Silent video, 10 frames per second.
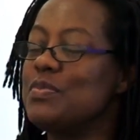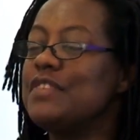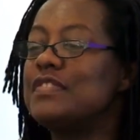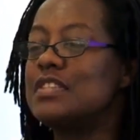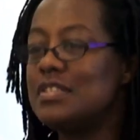
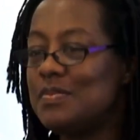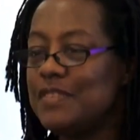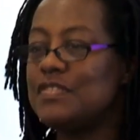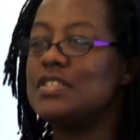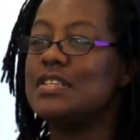we've
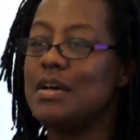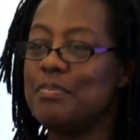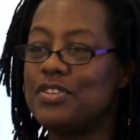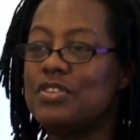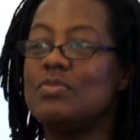just
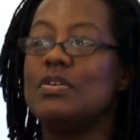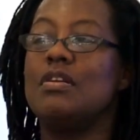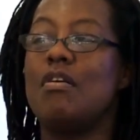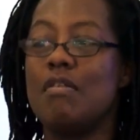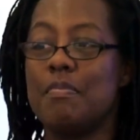come through a
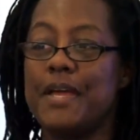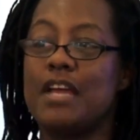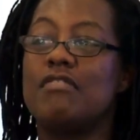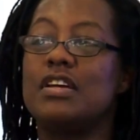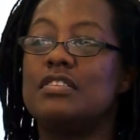long
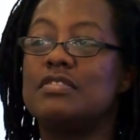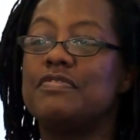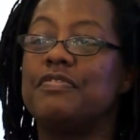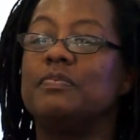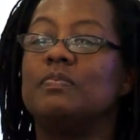period of